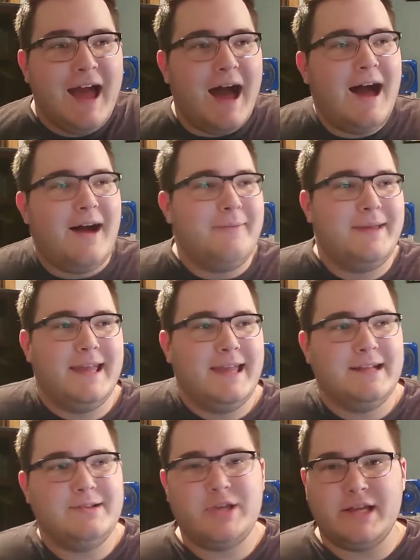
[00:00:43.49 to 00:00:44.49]
And
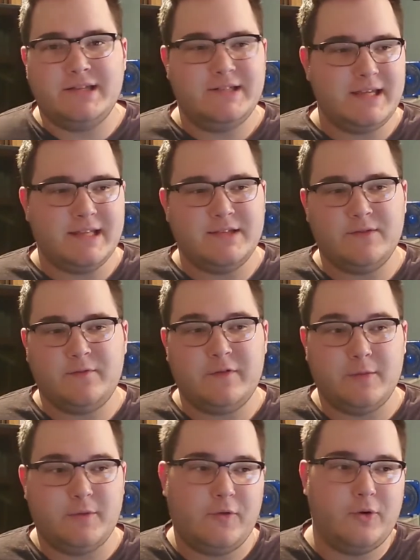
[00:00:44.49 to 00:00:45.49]
getting a chance to see this
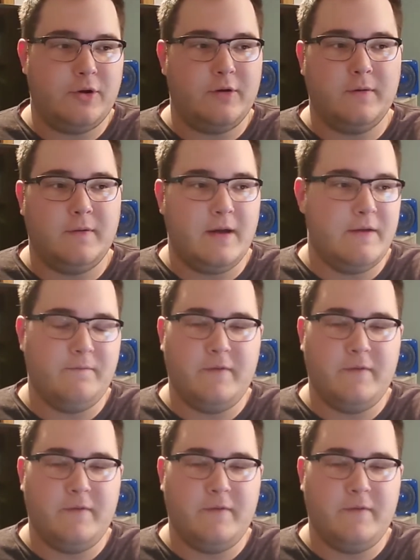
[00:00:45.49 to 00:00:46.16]
film before